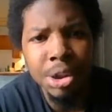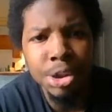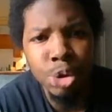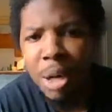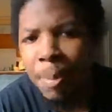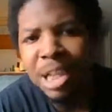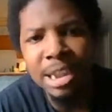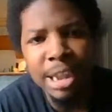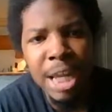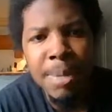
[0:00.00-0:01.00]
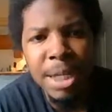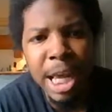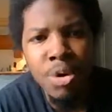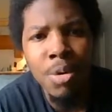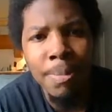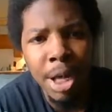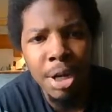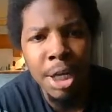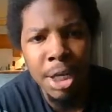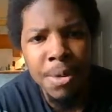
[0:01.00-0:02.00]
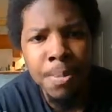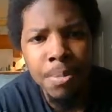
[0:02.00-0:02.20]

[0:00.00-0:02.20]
trying to make a statement that you were better than him.